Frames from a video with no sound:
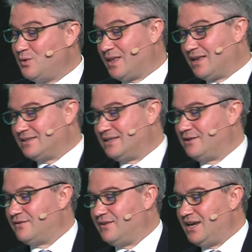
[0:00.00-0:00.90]
but I see
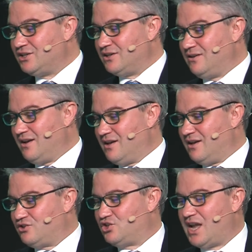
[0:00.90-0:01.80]
innovation,
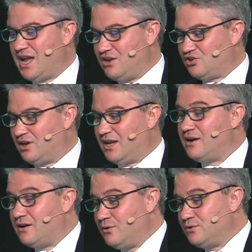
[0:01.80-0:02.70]
change,
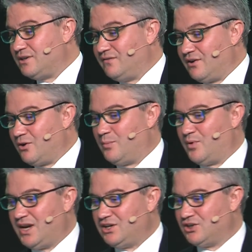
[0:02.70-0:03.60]
inclusive,
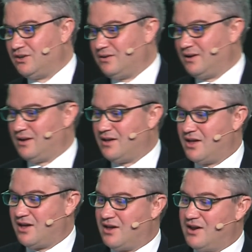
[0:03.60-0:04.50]
cooperation,
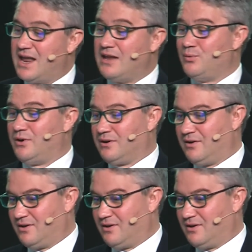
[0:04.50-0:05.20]
network,